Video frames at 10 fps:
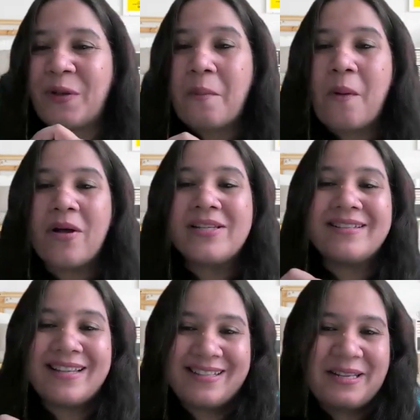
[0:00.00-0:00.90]
your
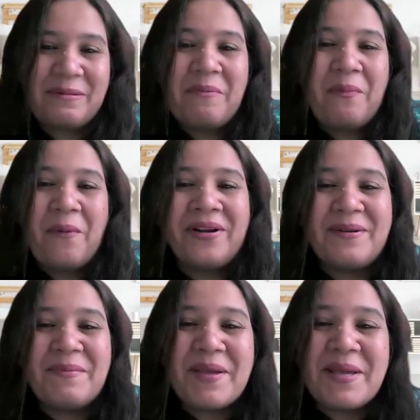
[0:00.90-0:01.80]
bosses and some
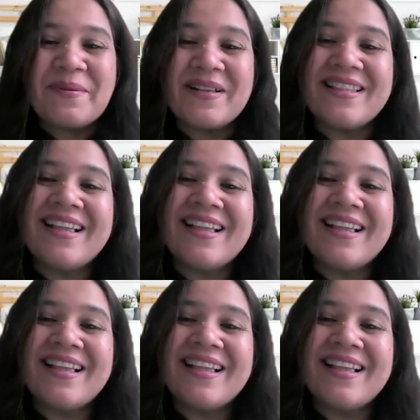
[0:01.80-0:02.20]
important people.